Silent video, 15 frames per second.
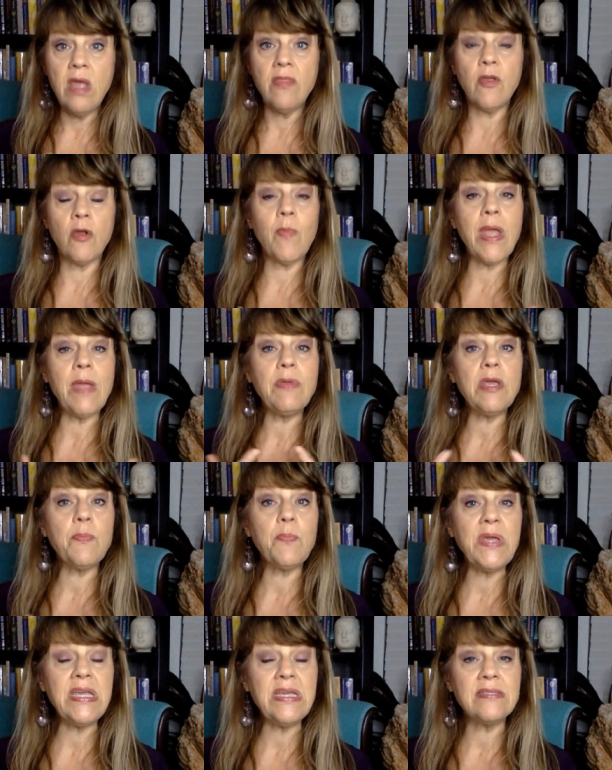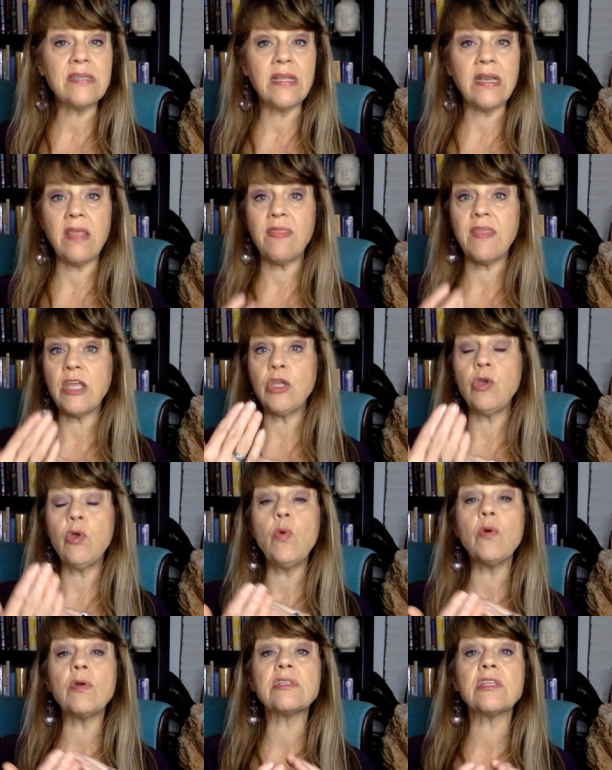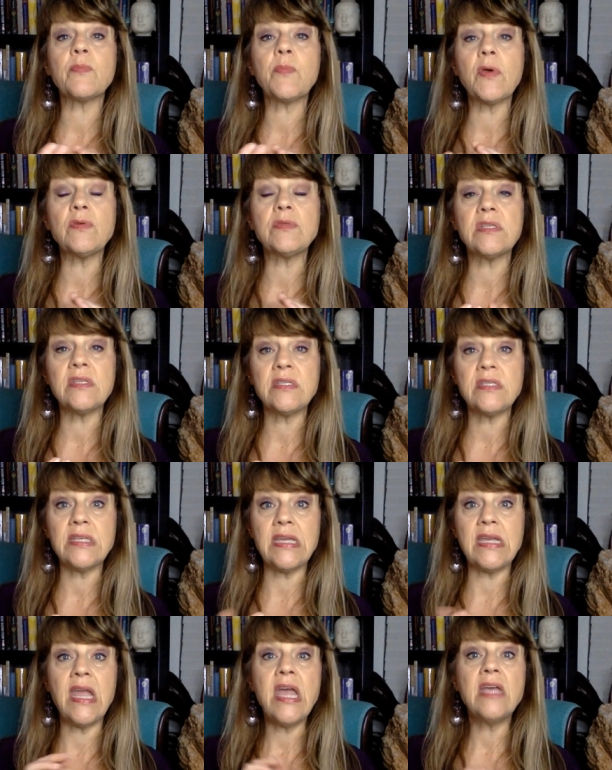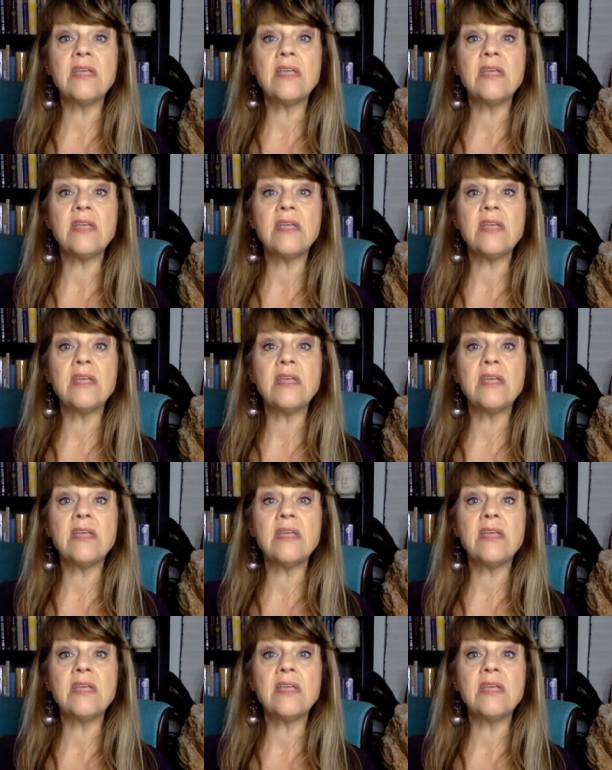There may be a piece in it that you are supposed to see,